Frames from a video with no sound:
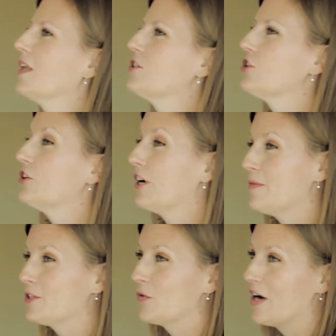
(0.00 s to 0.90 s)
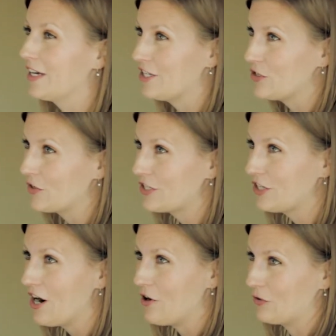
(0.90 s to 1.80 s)
children are able to walk indoors
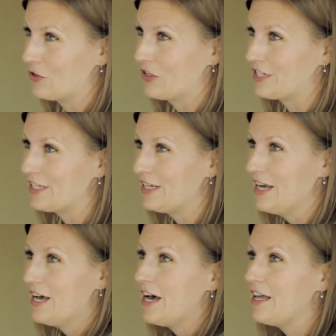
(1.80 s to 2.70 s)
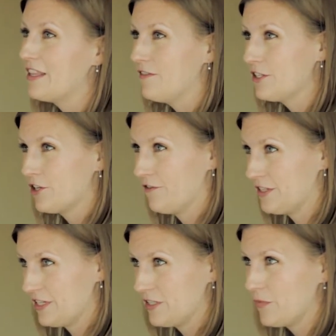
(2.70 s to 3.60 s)
or outdoors on level
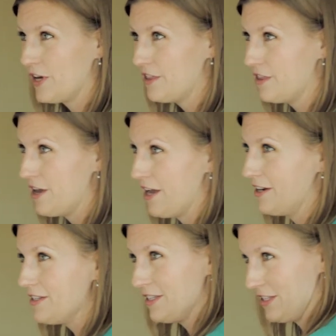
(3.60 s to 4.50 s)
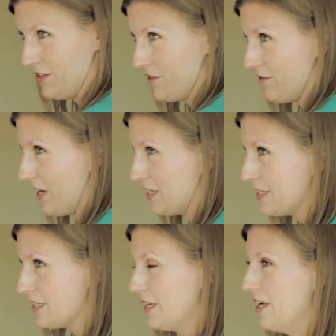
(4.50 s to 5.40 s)
surfaces with an assistive
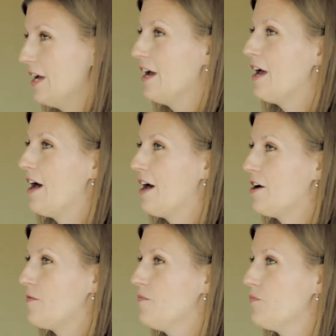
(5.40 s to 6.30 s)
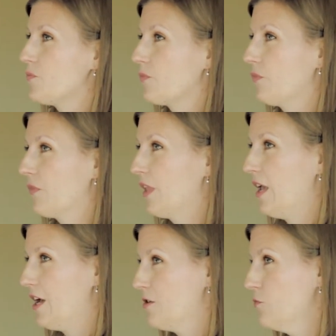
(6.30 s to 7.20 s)
device
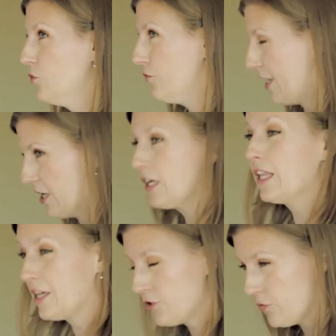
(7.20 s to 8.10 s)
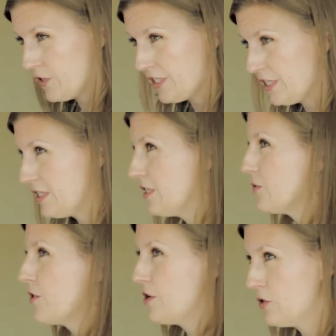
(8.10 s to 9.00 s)
and move like classroom
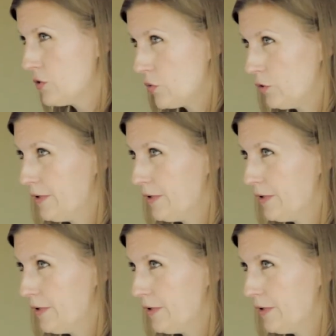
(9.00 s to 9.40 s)
distances within a school